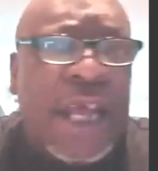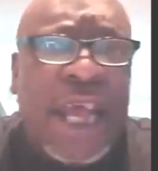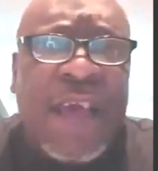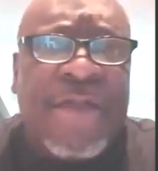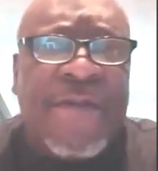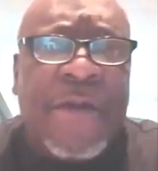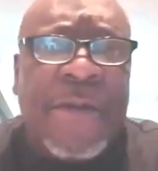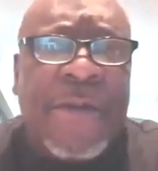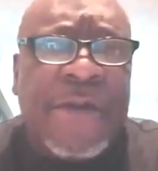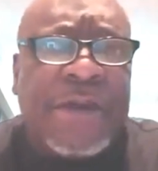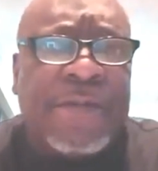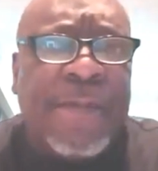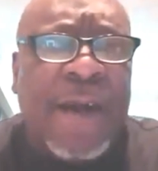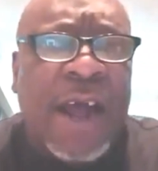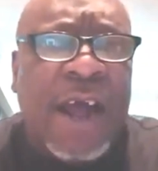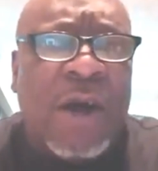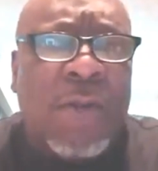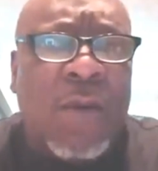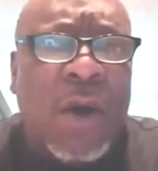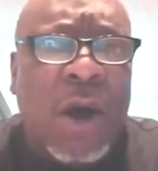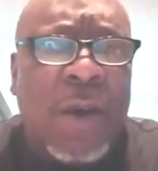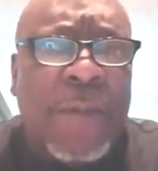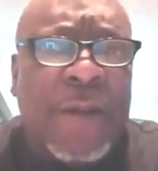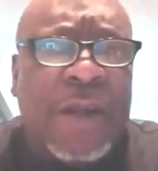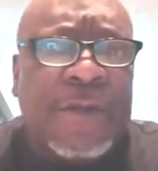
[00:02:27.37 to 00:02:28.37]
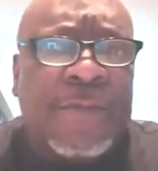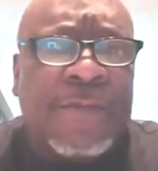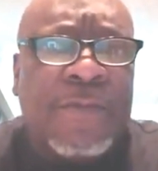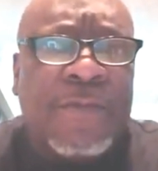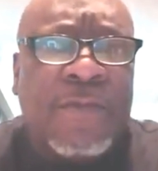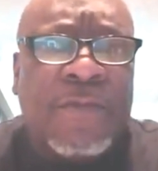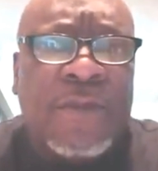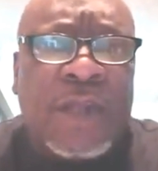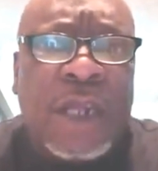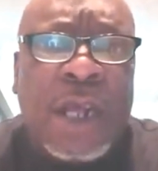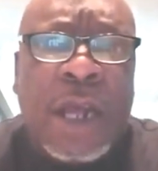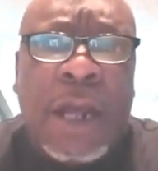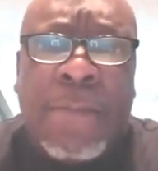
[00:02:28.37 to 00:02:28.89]
If it was my woman,
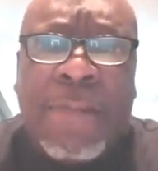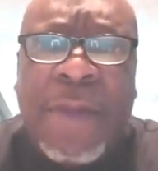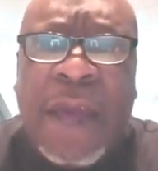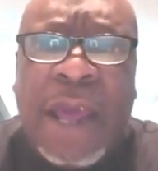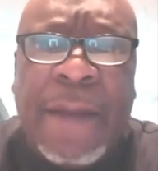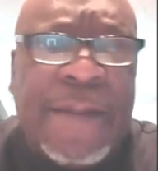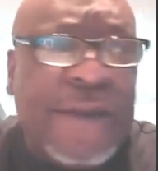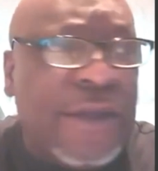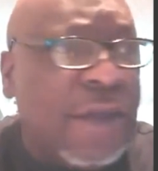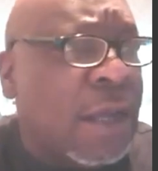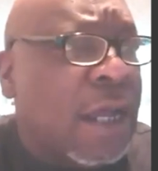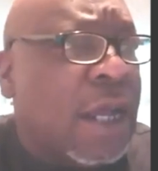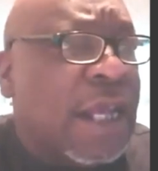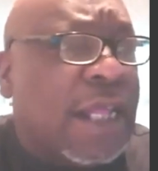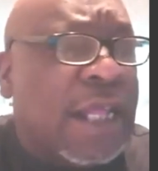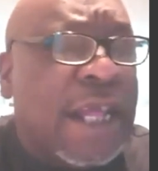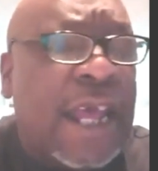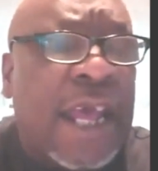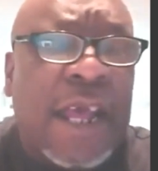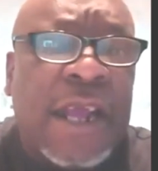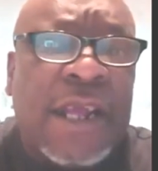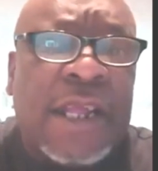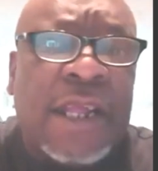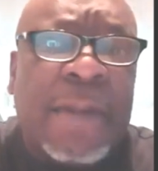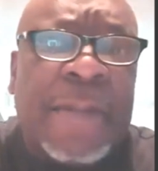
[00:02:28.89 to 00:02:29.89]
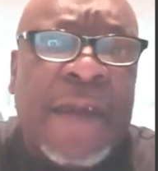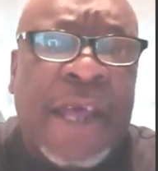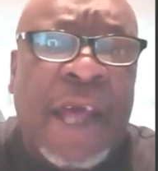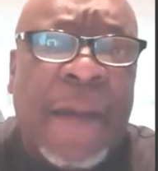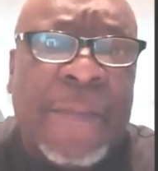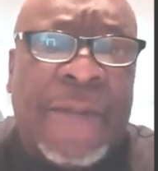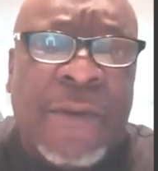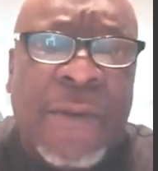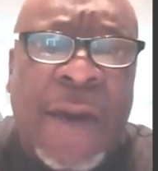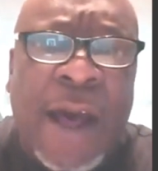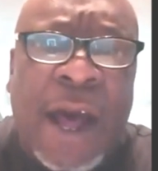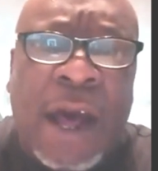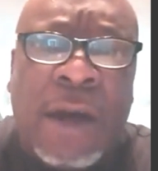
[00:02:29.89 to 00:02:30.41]
baby, hey, let me
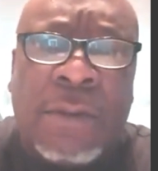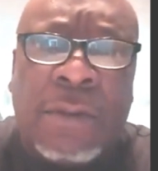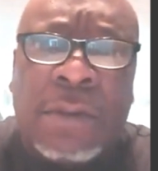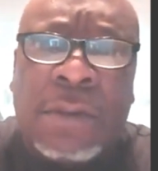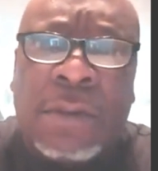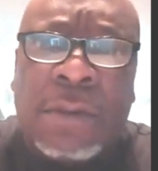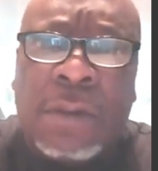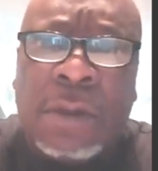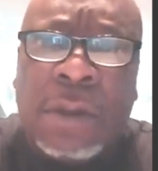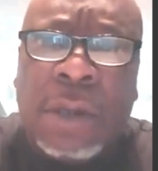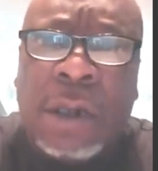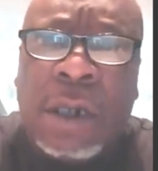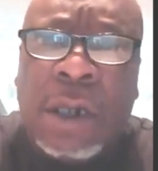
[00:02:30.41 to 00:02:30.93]
help you out.